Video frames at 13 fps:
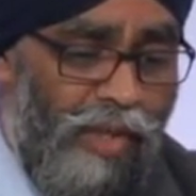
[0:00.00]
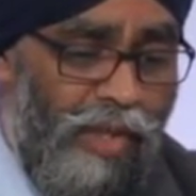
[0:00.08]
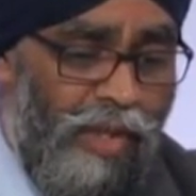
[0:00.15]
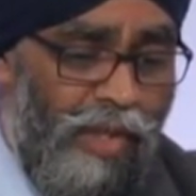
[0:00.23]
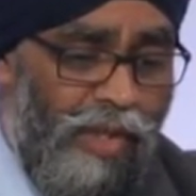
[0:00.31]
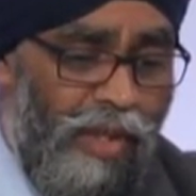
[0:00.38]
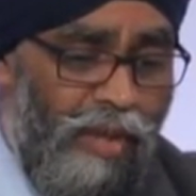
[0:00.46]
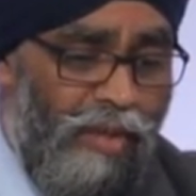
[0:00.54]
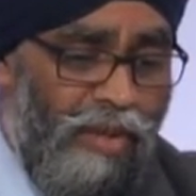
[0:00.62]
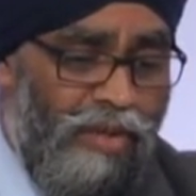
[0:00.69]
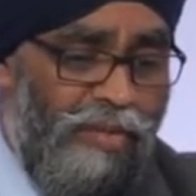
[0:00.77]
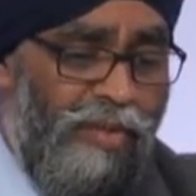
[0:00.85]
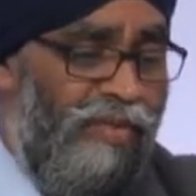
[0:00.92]
And I'll
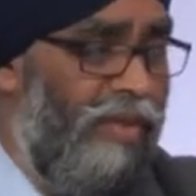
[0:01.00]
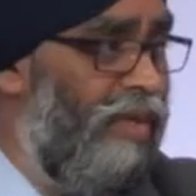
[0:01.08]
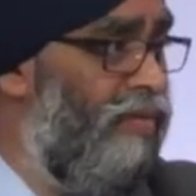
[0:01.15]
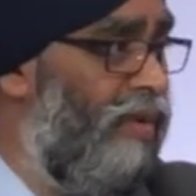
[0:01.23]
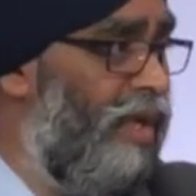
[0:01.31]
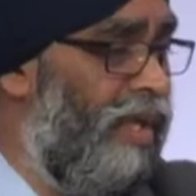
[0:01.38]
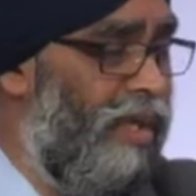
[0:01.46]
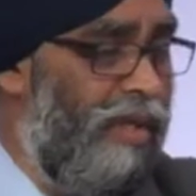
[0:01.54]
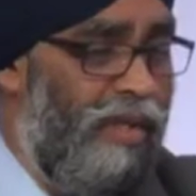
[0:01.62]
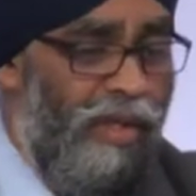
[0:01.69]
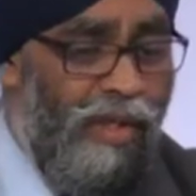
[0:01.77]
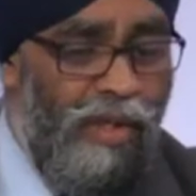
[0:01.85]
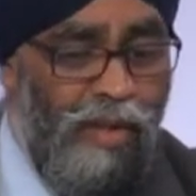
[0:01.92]
just be very frank.
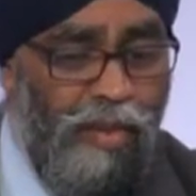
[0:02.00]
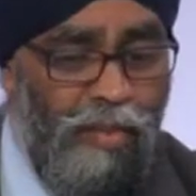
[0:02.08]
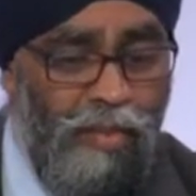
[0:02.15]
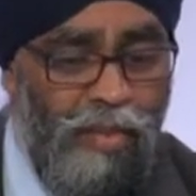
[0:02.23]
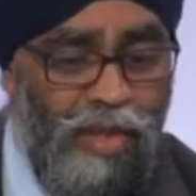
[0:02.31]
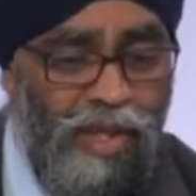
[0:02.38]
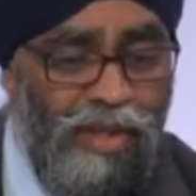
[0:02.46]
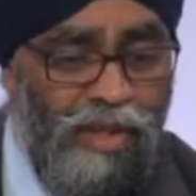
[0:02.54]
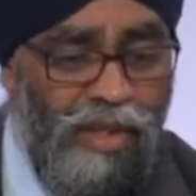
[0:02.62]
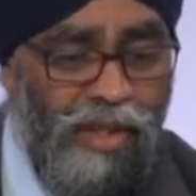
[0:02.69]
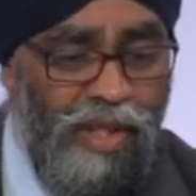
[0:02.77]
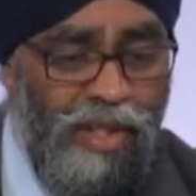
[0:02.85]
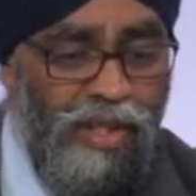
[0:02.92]

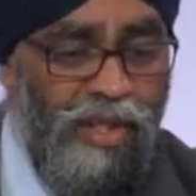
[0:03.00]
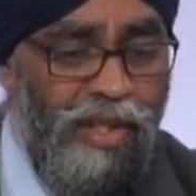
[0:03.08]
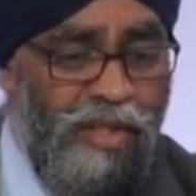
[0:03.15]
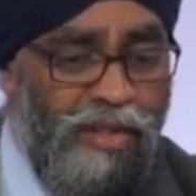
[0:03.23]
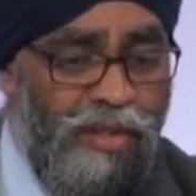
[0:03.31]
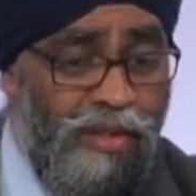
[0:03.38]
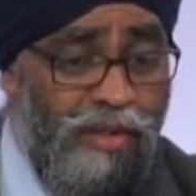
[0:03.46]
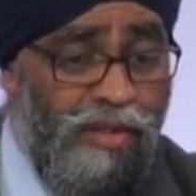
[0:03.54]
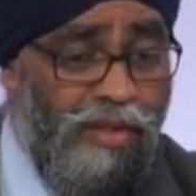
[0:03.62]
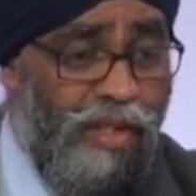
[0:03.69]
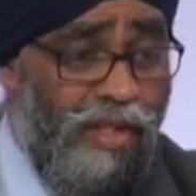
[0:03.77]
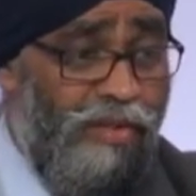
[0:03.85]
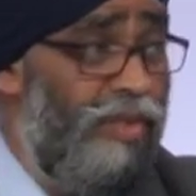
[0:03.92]
Any
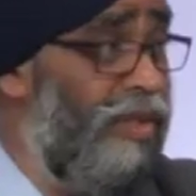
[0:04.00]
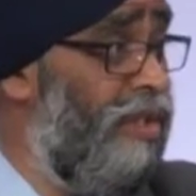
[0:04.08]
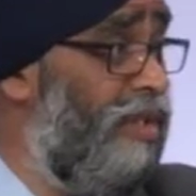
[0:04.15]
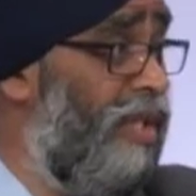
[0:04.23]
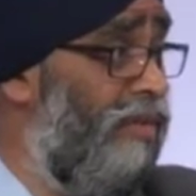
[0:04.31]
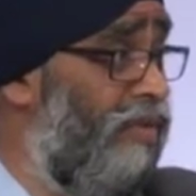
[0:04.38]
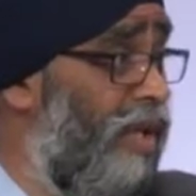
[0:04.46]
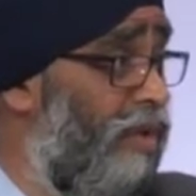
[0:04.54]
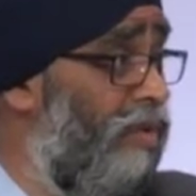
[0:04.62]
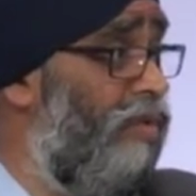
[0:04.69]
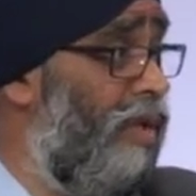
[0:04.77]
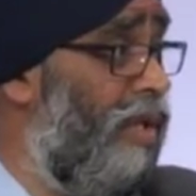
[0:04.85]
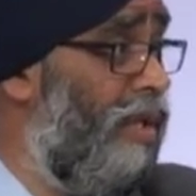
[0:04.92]
naysayers has really just have to get
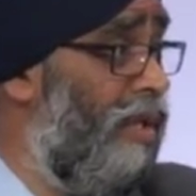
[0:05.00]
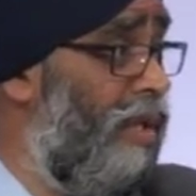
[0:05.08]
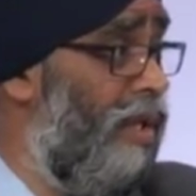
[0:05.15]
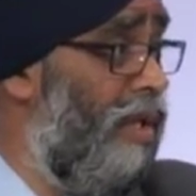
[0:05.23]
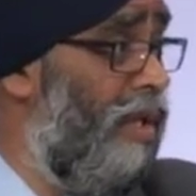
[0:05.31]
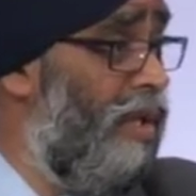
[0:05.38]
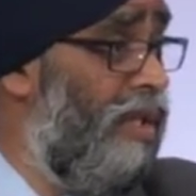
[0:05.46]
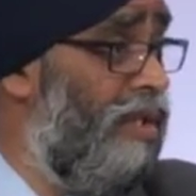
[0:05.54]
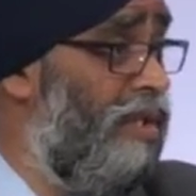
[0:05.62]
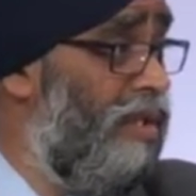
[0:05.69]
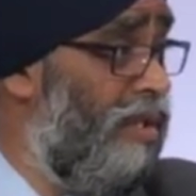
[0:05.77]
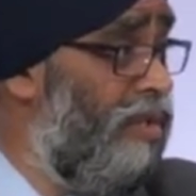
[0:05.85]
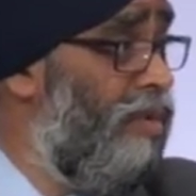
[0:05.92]
over it. This
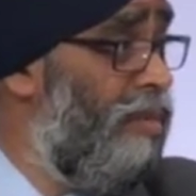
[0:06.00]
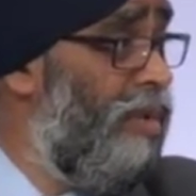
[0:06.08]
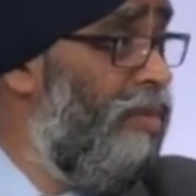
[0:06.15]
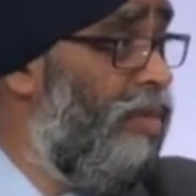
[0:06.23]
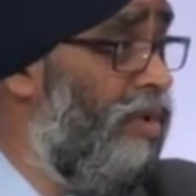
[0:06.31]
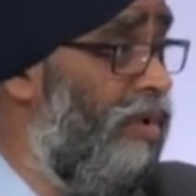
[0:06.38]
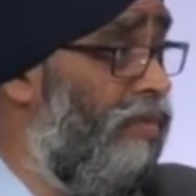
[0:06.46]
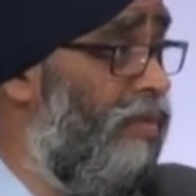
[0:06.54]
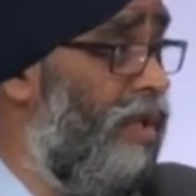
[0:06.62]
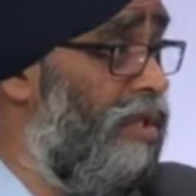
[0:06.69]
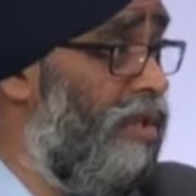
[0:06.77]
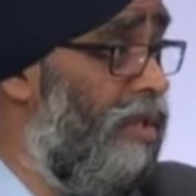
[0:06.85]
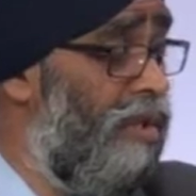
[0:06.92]
is extremely important for
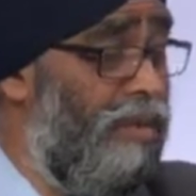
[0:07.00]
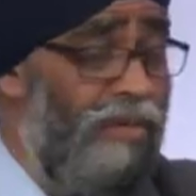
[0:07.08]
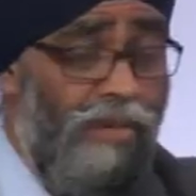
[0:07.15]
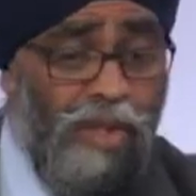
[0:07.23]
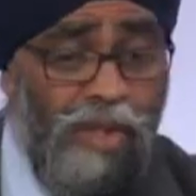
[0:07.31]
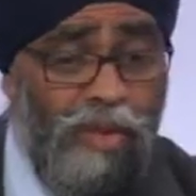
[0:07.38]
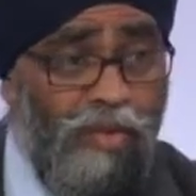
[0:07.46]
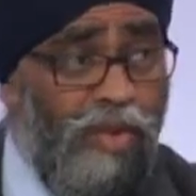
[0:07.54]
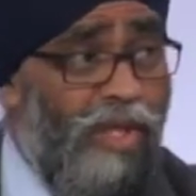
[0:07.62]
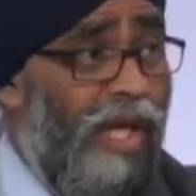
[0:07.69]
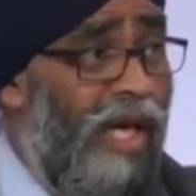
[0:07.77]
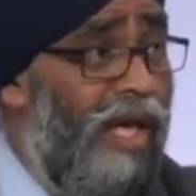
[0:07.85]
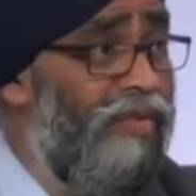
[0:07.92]
us to do. We
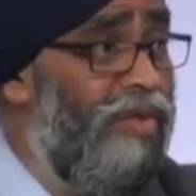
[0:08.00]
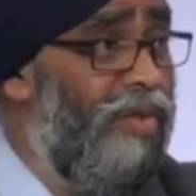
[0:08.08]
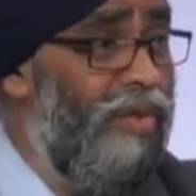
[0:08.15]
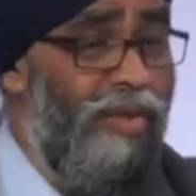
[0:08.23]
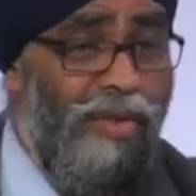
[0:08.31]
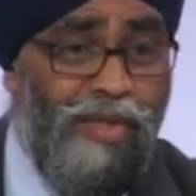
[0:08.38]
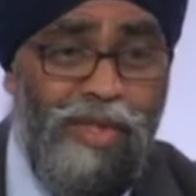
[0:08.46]
have to.